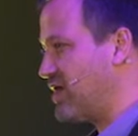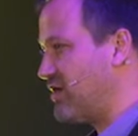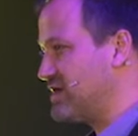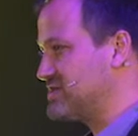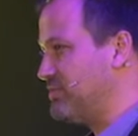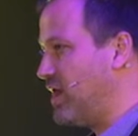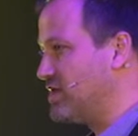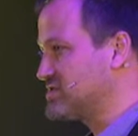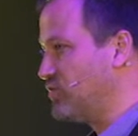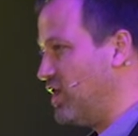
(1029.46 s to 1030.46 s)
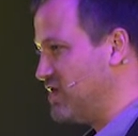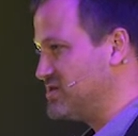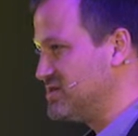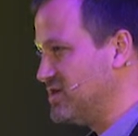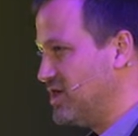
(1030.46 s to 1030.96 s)
character password
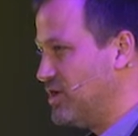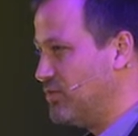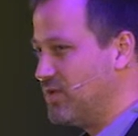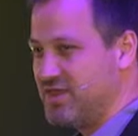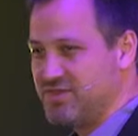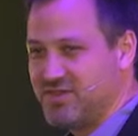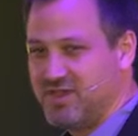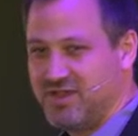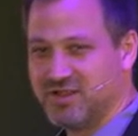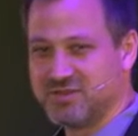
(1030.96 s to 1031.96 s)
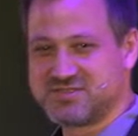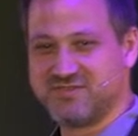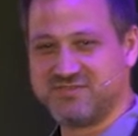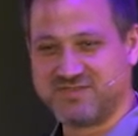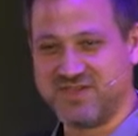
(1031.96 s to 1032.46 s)
with lots
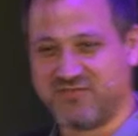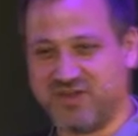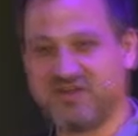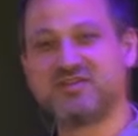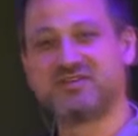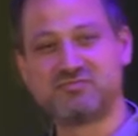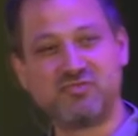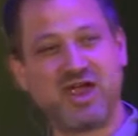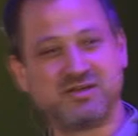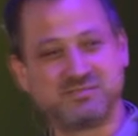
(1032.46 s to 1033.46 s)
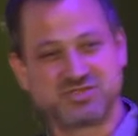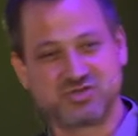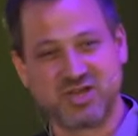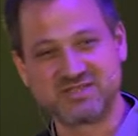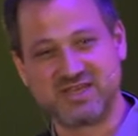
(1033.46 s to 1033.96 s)
of different random
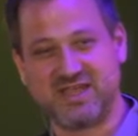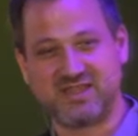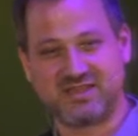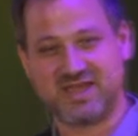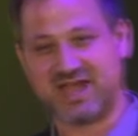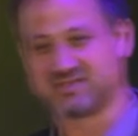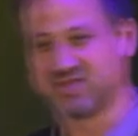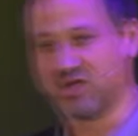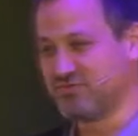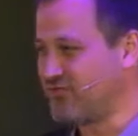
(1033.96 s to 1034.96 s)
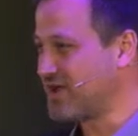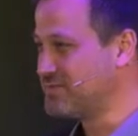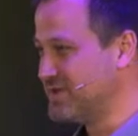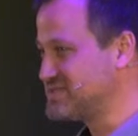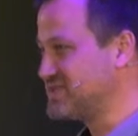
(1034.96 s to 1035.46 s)
strings in it that has no
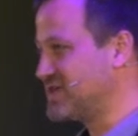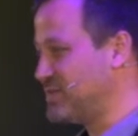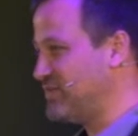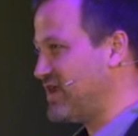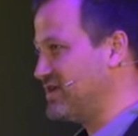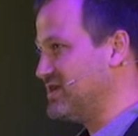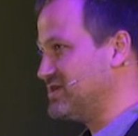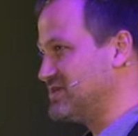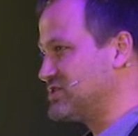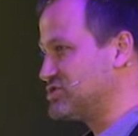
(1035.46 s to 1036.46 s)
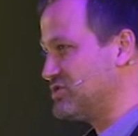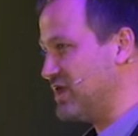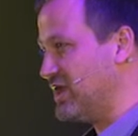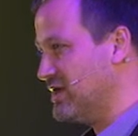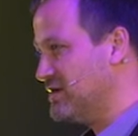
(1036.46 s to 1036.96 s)
fragments that can be found in a
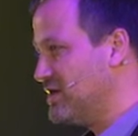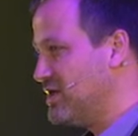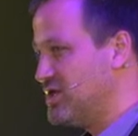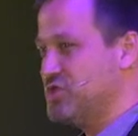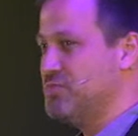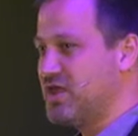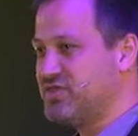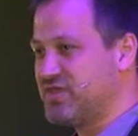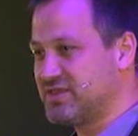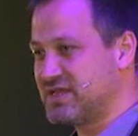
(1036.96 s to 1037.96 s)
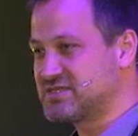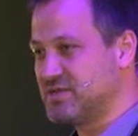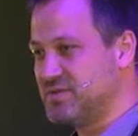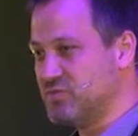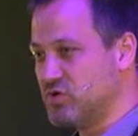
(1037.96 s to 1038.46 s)
dictionary, you might think that's
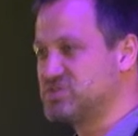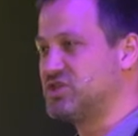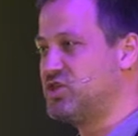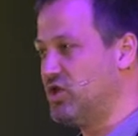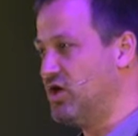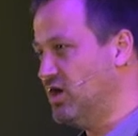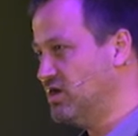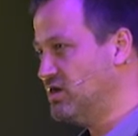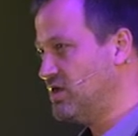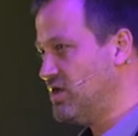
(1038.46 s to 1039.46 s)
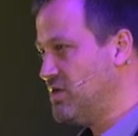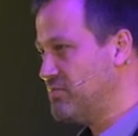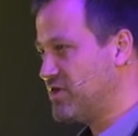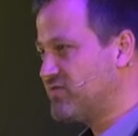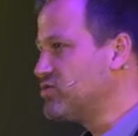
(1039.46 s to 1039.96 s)
going to be more secure.
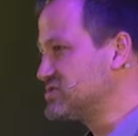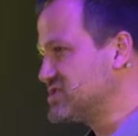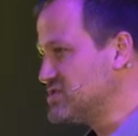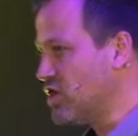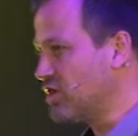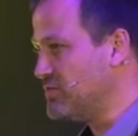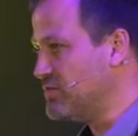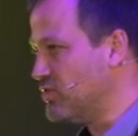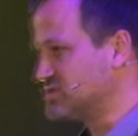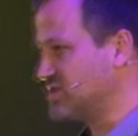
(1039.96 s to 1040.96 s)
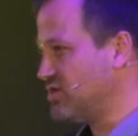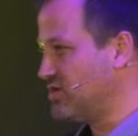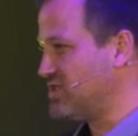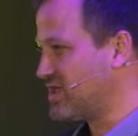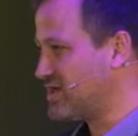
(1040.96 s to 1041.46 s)
But of course, it's not going to be more secure.
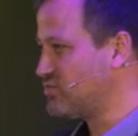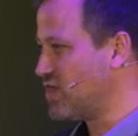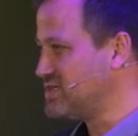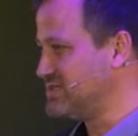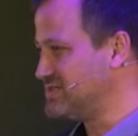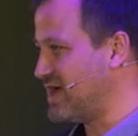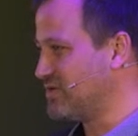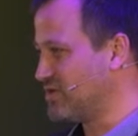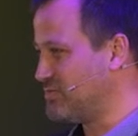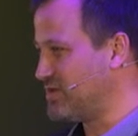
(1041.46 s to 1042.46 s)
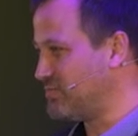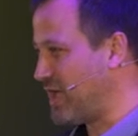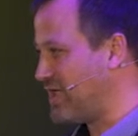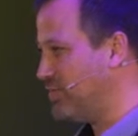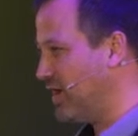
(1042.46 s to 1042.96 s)
They're going to write it down on a bit of
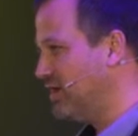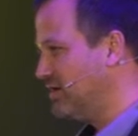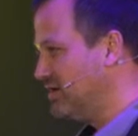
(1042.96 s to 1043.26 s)
paper.